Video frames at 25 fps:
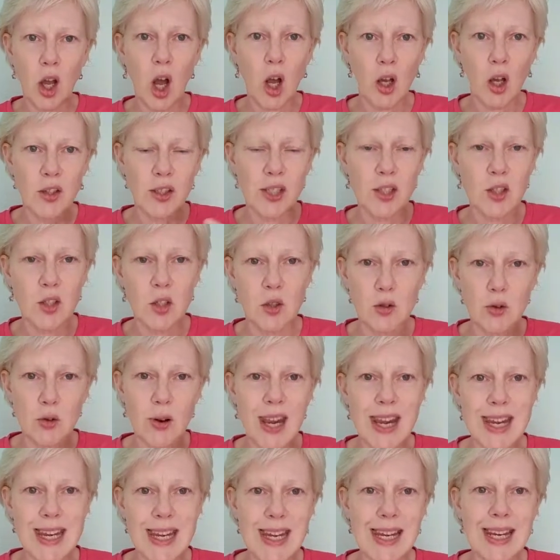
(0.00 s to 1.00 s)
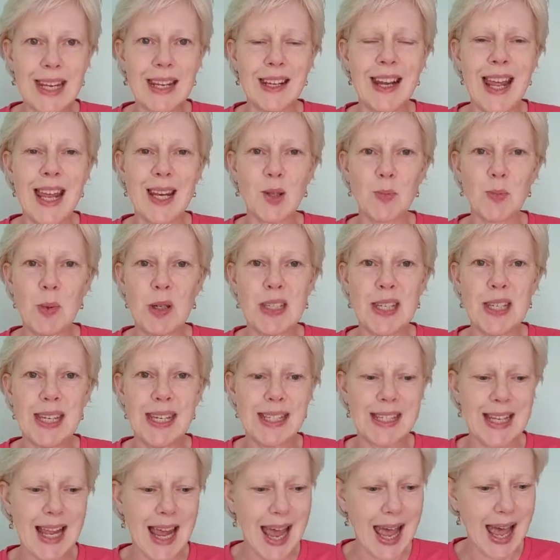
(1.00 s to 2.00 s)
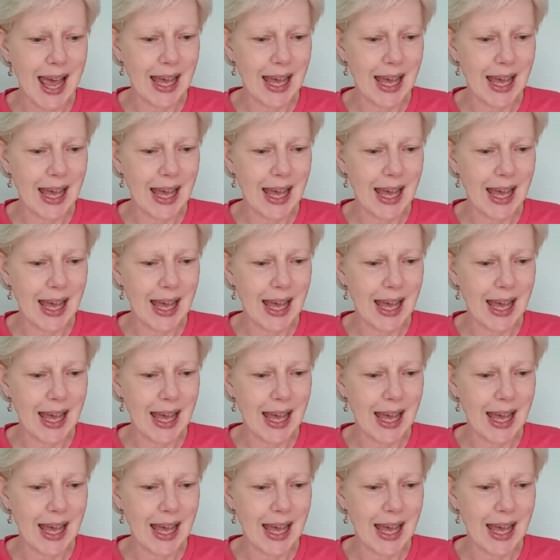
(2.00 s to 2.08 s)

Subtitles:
courses and training and expertise